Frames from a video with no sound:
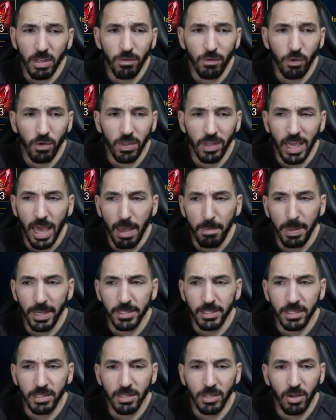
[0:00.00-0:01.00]
for the
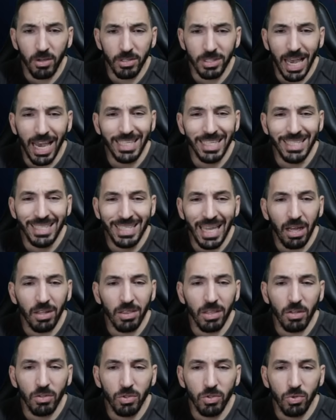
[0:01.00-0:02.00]
epics, because I doubt
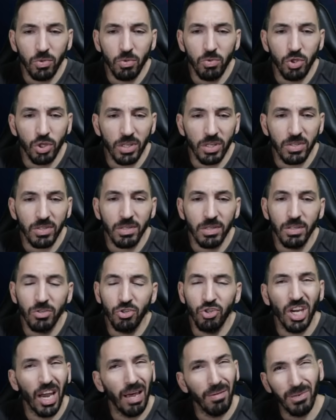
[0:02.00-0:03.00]
they'll do just
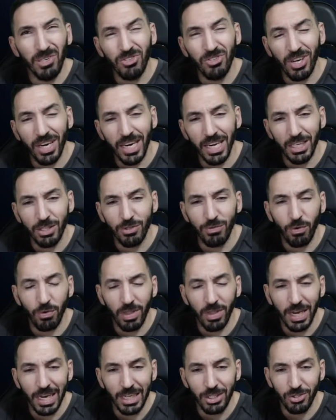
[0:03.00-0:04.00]
champion trainings for
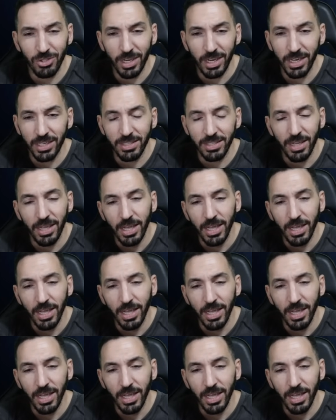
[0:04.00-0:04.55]
the legendaries.